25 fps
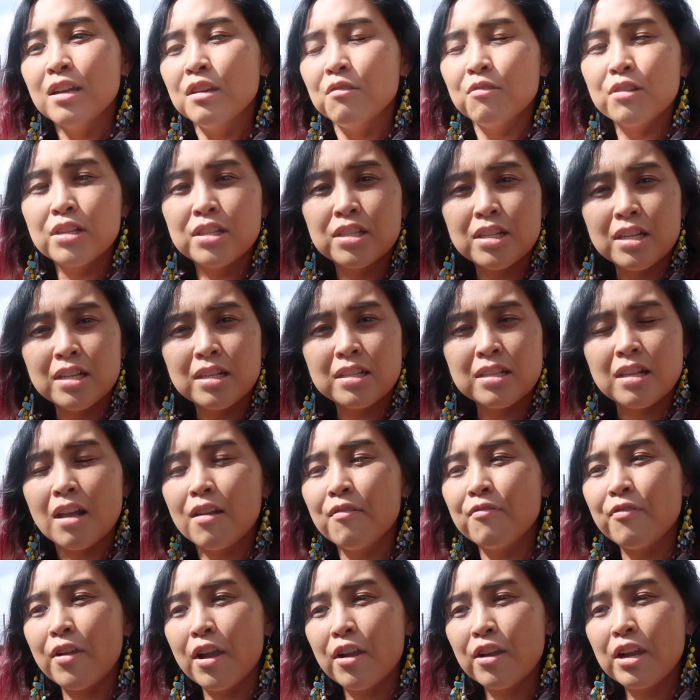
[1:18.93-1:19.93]
which is
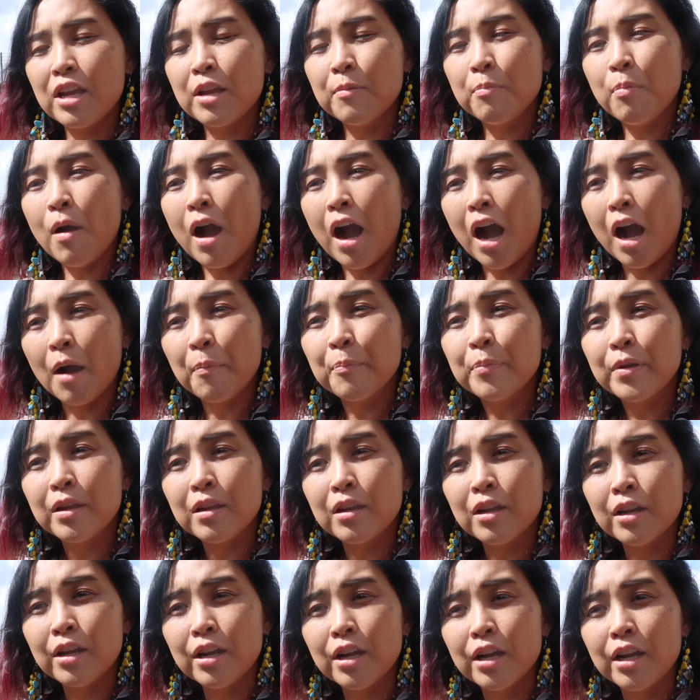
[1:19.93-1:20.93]
a very
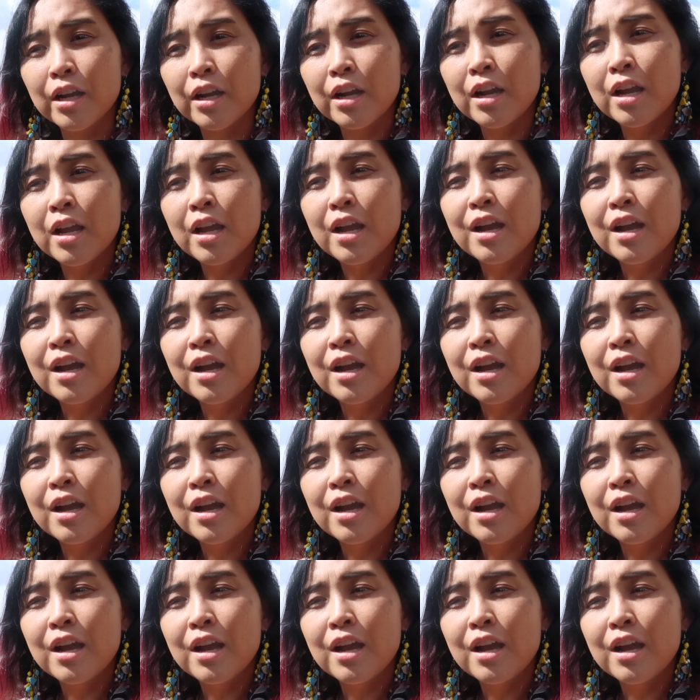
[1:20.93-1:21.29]
popular